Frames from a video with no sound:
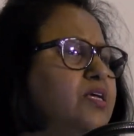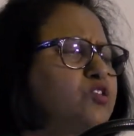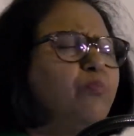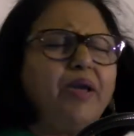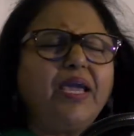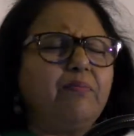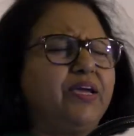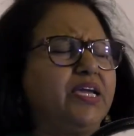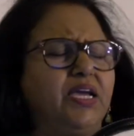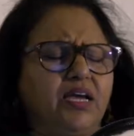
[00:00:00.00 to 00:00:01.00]
So
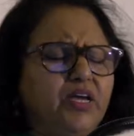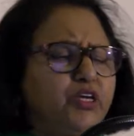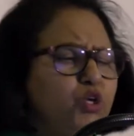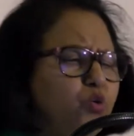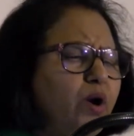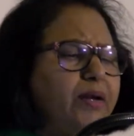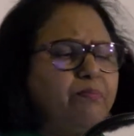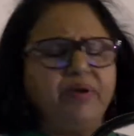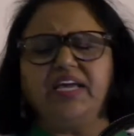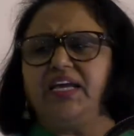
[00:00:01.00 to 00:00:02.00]
maybe you
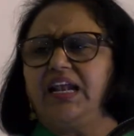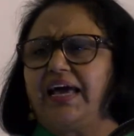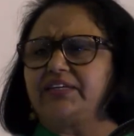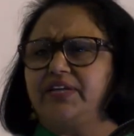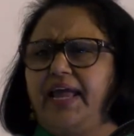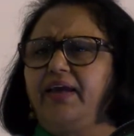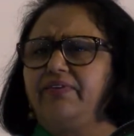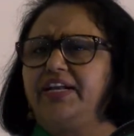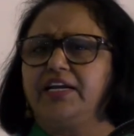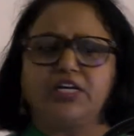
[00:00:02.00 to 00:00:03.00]
and me, like
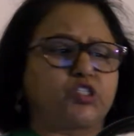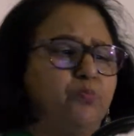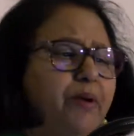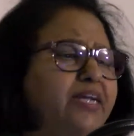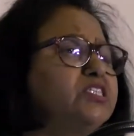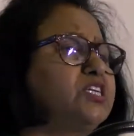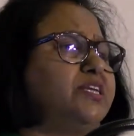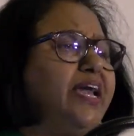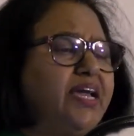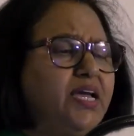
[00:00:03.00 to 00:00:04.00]
David and his men
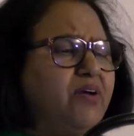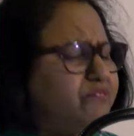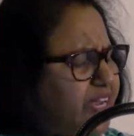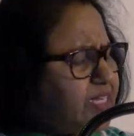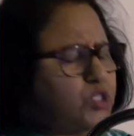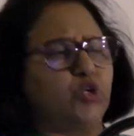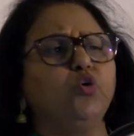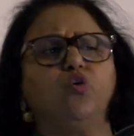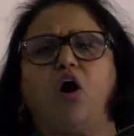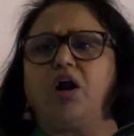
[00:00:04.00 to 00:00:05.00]
today, we
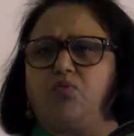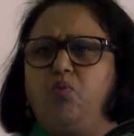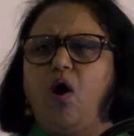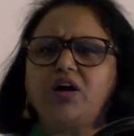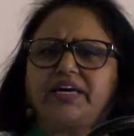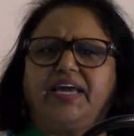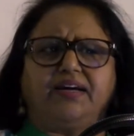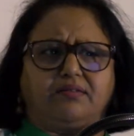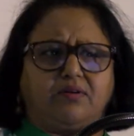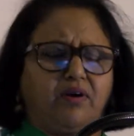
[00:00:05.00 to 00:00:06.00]
too are
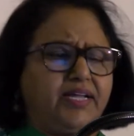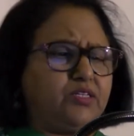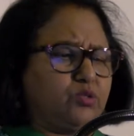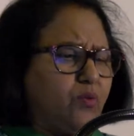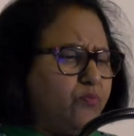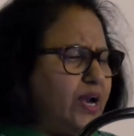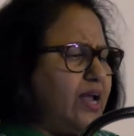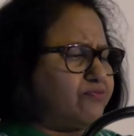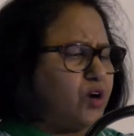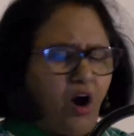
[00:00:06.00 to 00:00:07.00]
walking according to the will
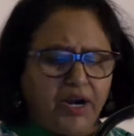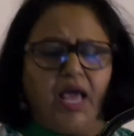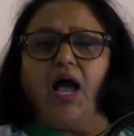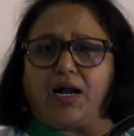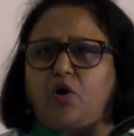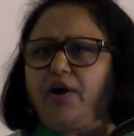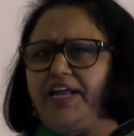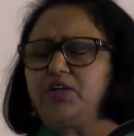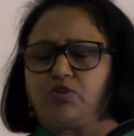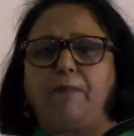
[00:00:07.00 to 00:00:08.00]
of God,
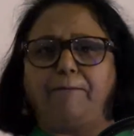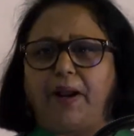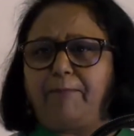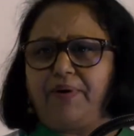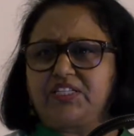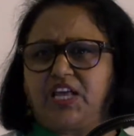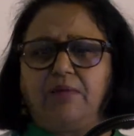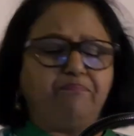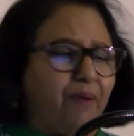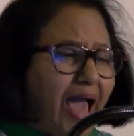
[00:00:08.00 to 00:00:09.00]
according to the purpose
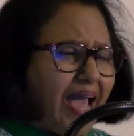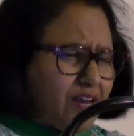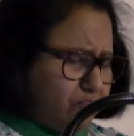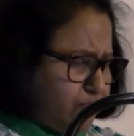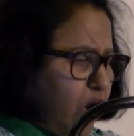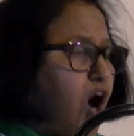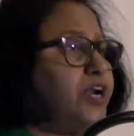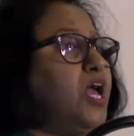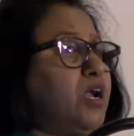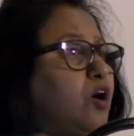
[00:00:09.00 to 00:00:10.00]
and plan of God.
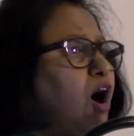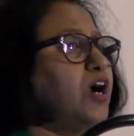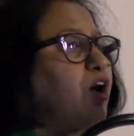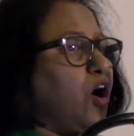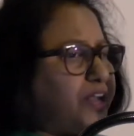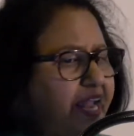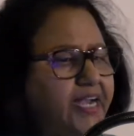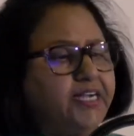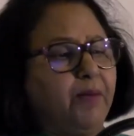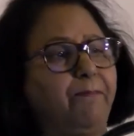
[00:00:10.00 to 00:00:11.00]
God
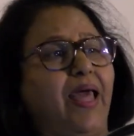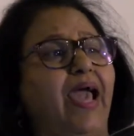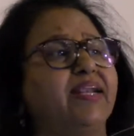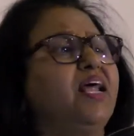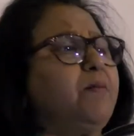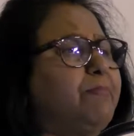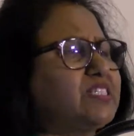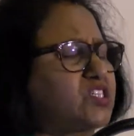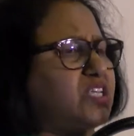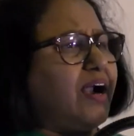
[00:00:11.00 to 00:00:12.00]
ordained the plan,
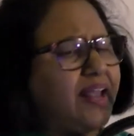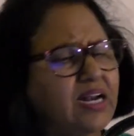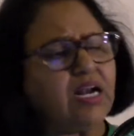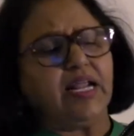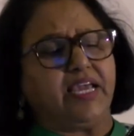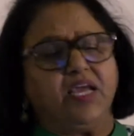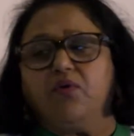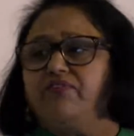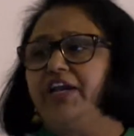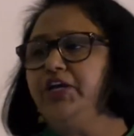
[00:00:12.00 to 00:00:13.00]
but suddenly
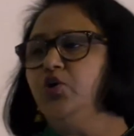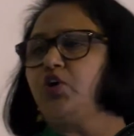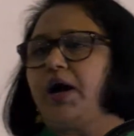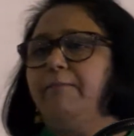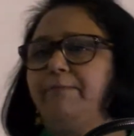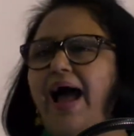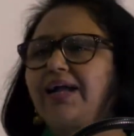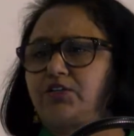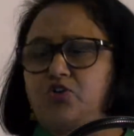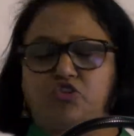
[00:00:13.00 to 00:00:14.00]
when you come back
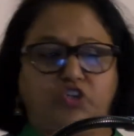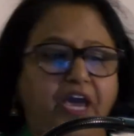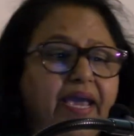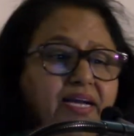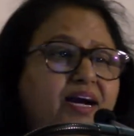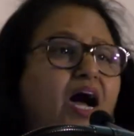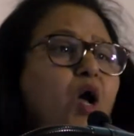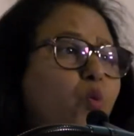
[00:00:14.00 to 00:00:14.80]
to check uh,